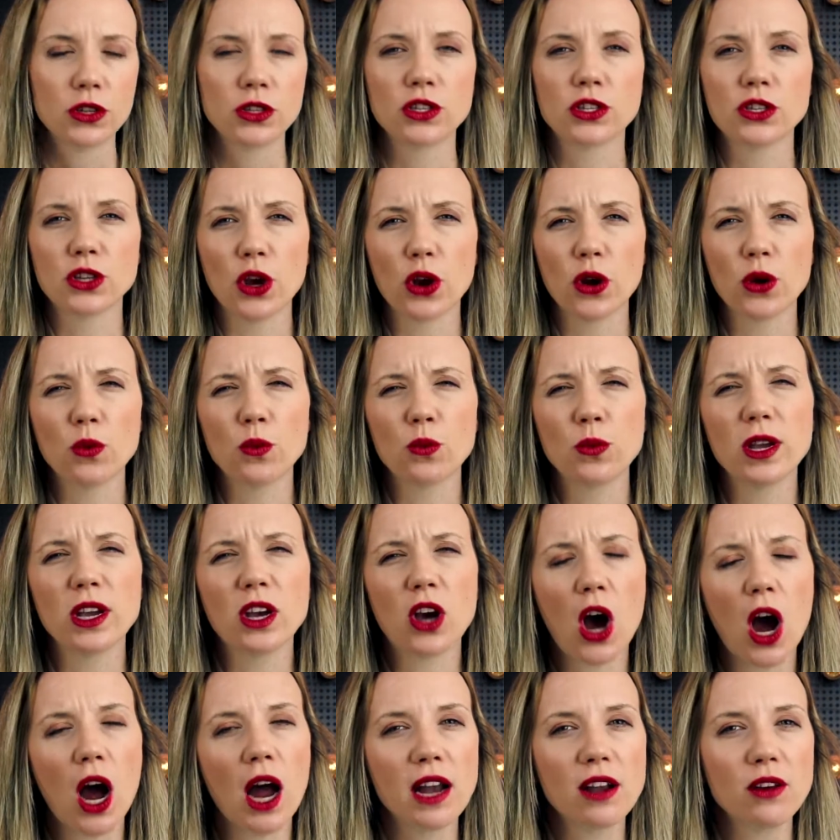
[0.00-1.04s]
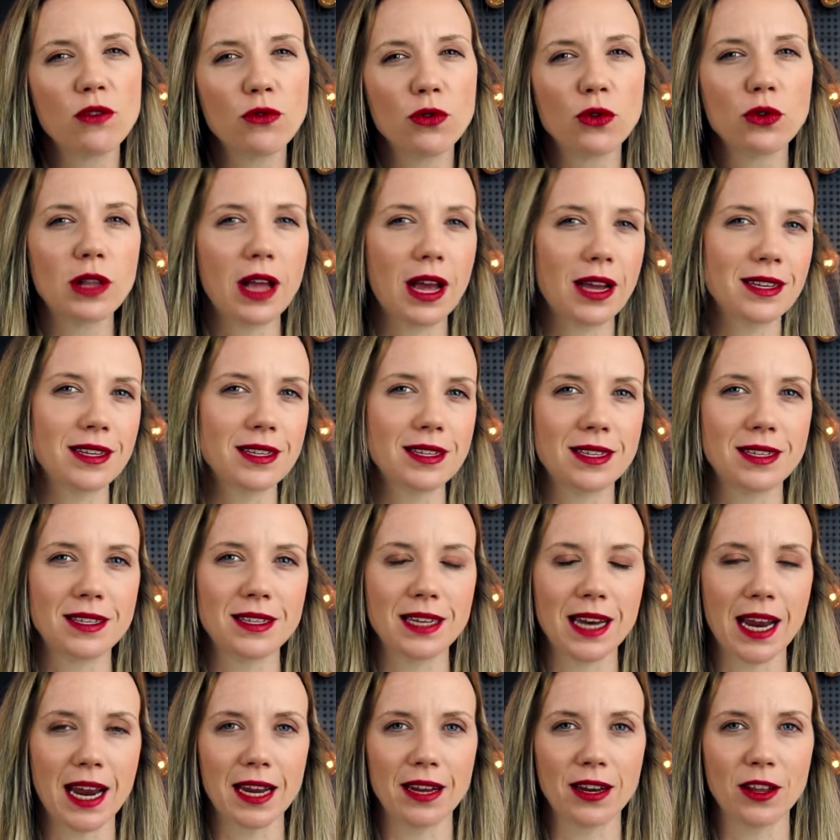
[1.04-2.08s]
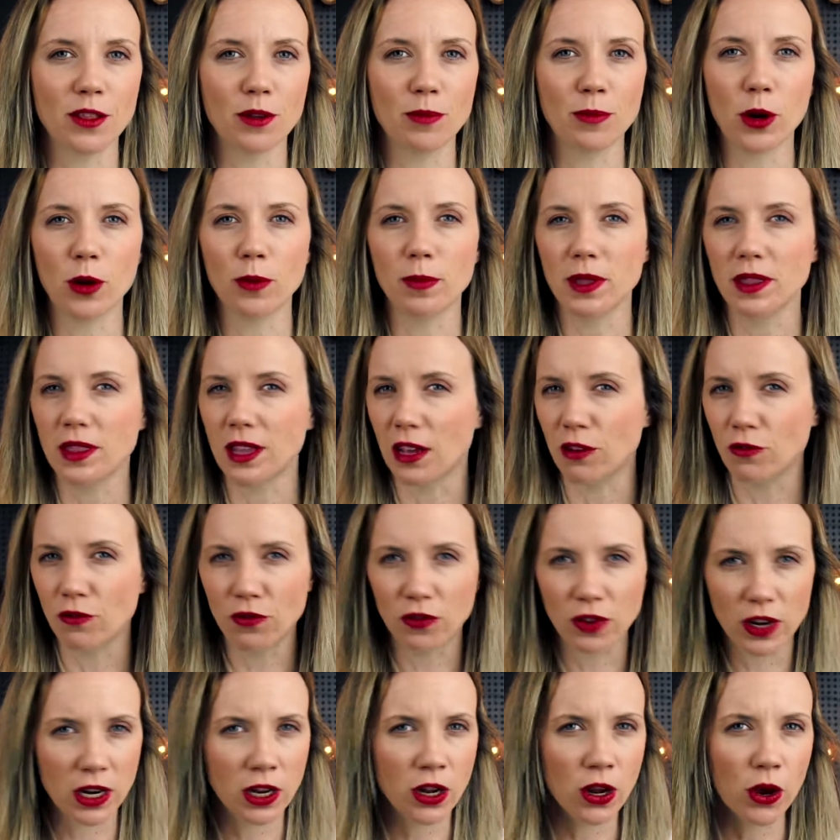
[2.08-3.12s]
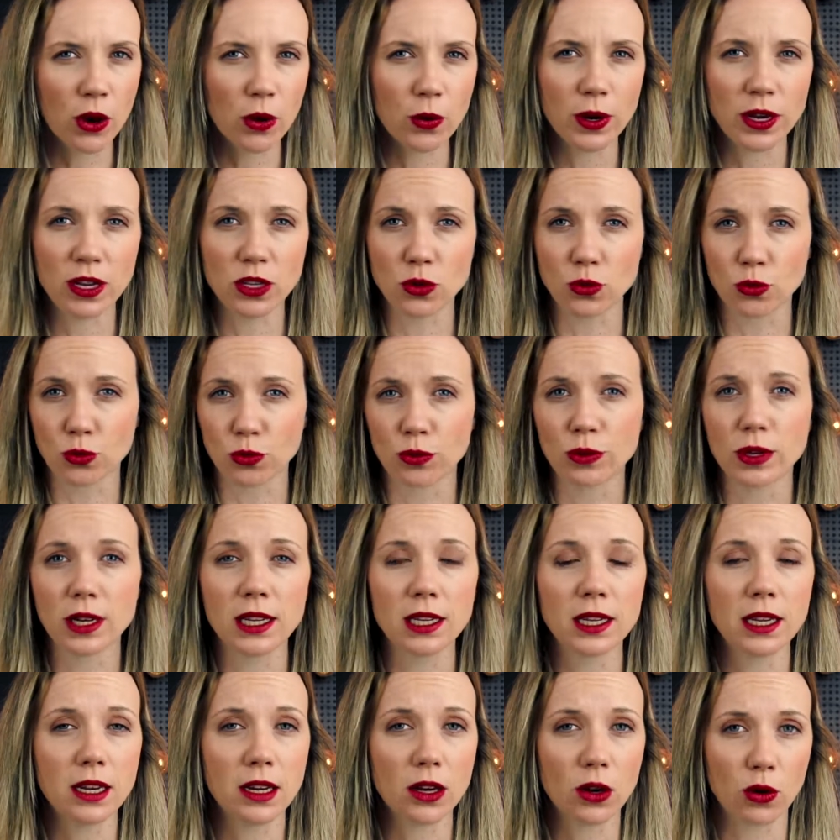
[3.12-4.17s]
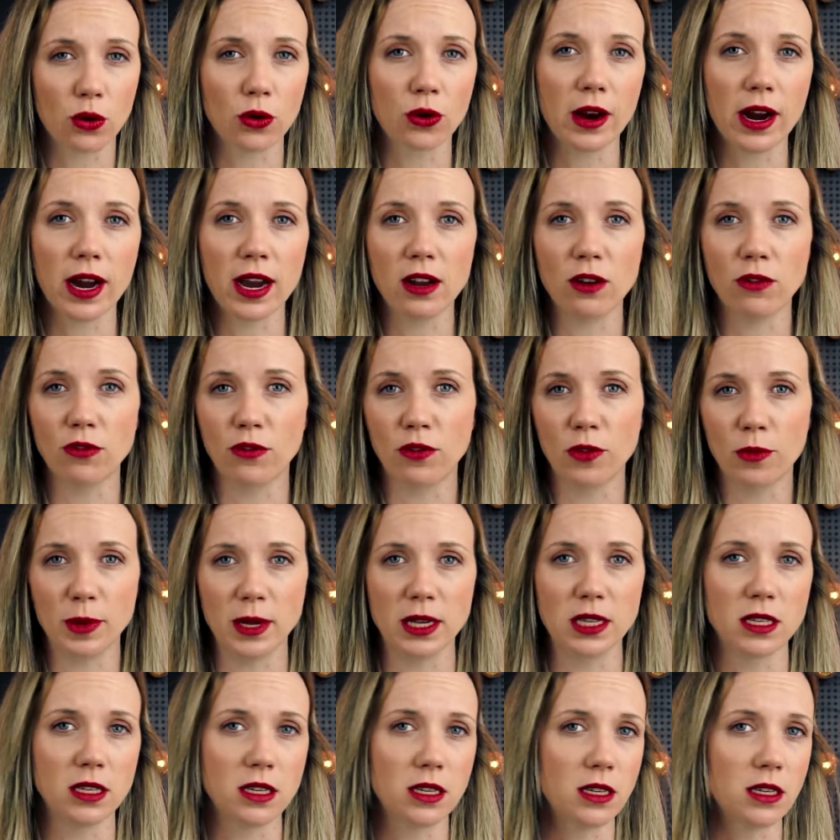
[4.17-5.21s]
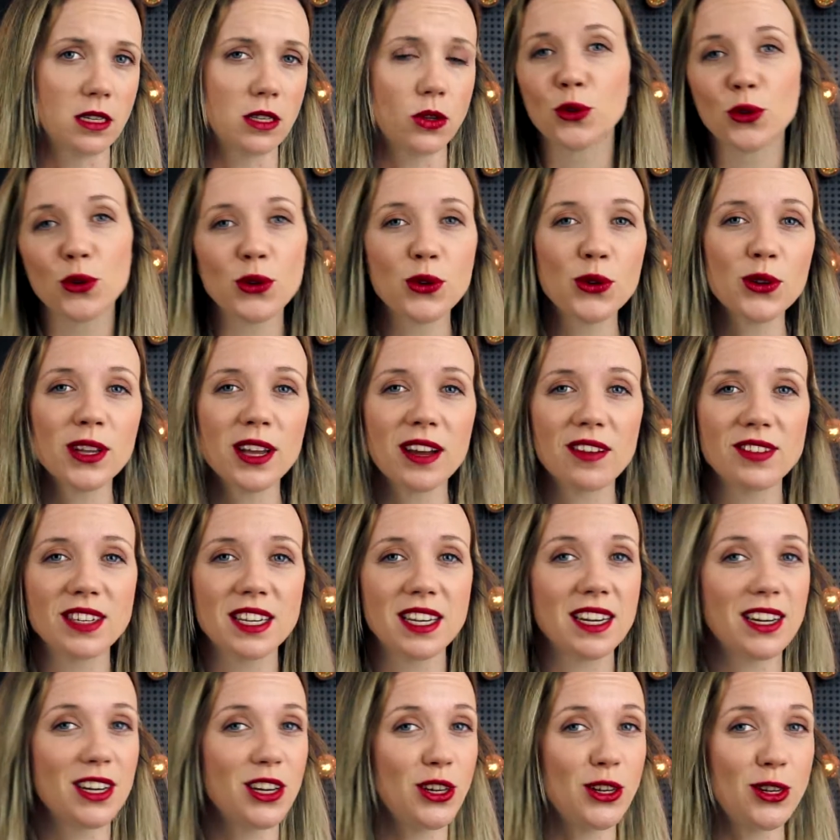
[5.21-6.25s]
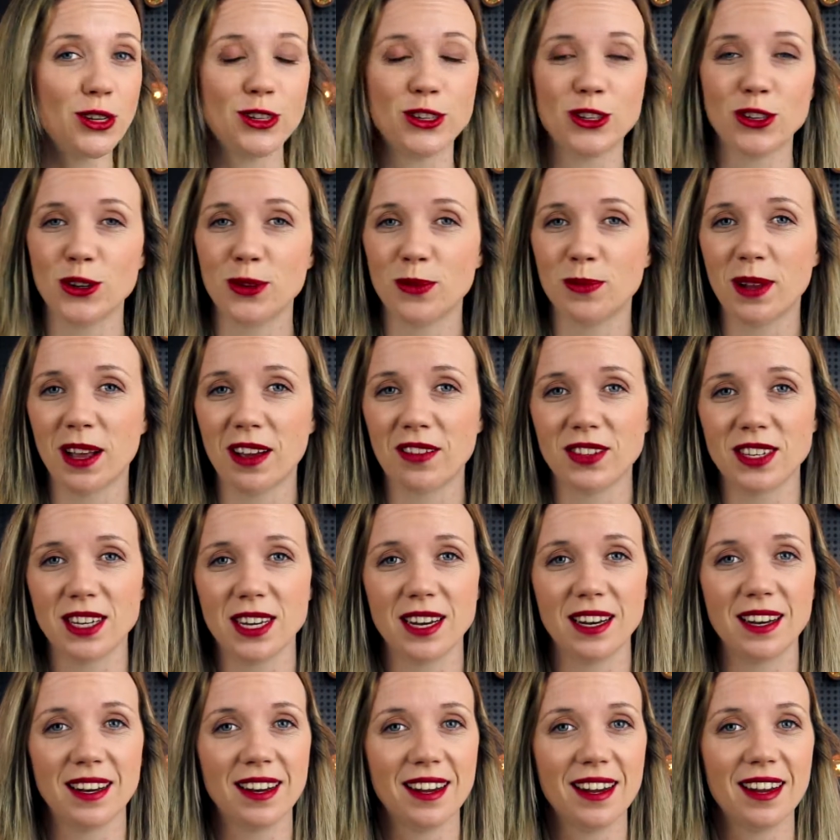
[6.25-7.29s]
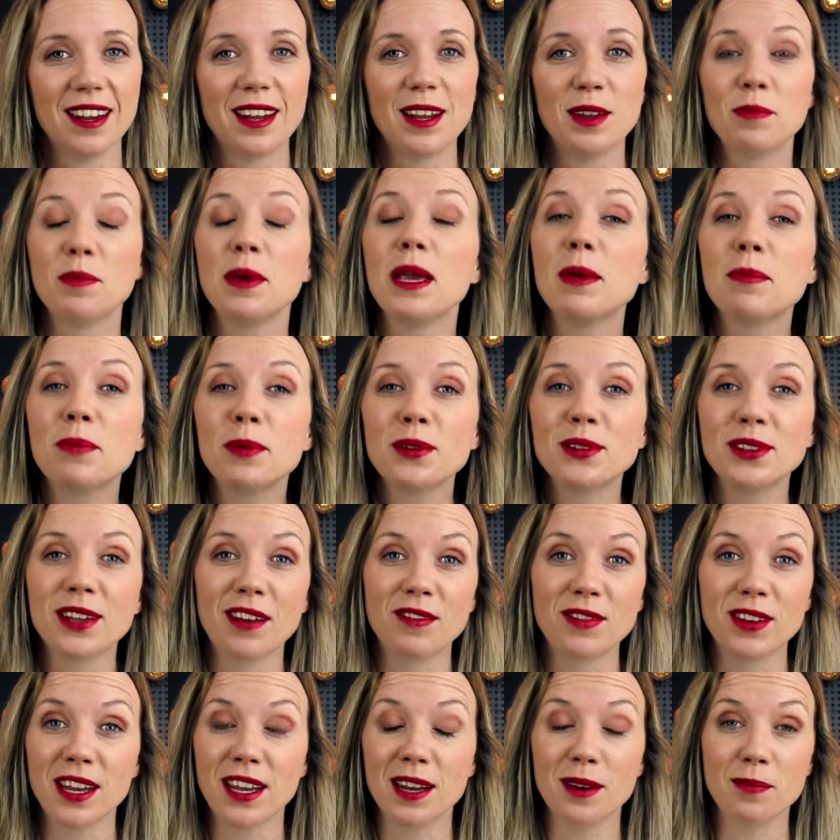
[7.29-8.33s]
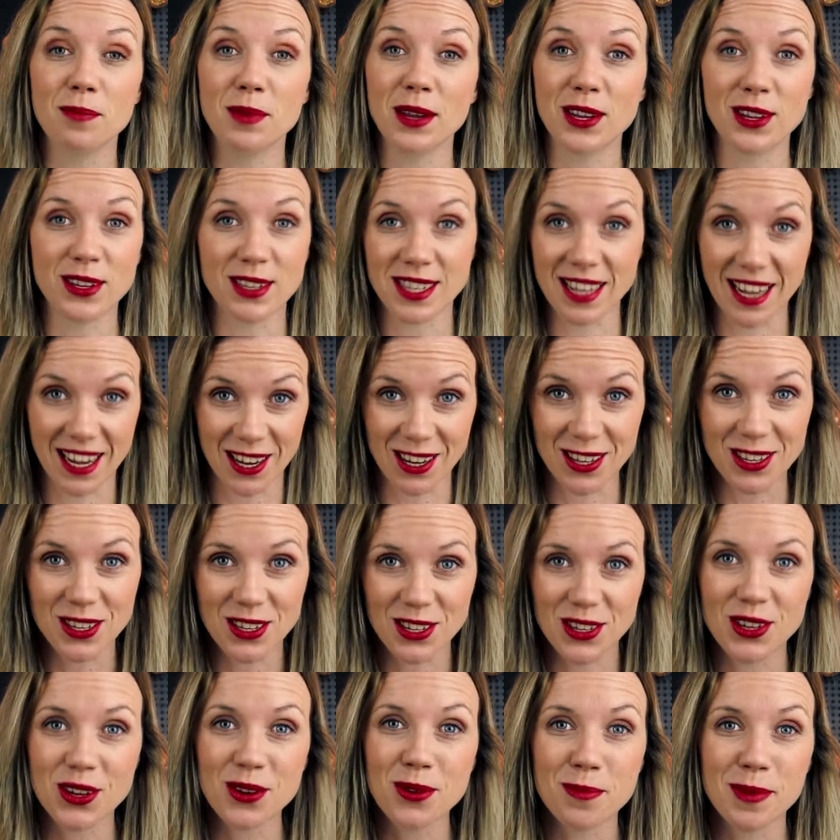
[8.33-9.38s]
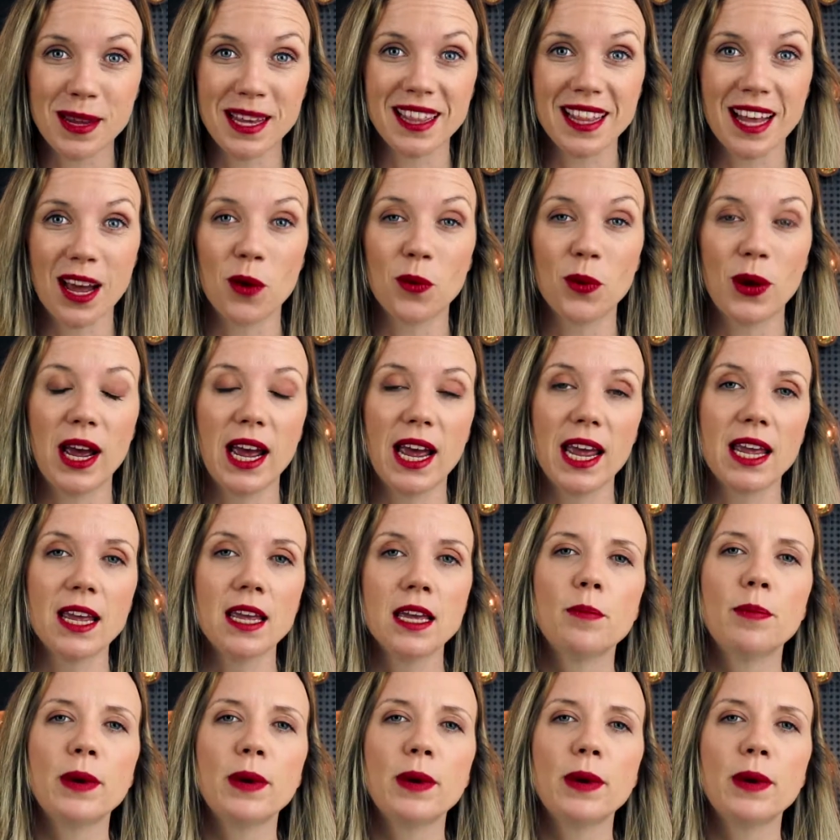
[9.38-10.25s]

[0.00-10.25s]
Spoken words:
So we kind of all understand at the moment that video is really great for business. Google loves it, YouTube loves it, people love it because they're consuming that way.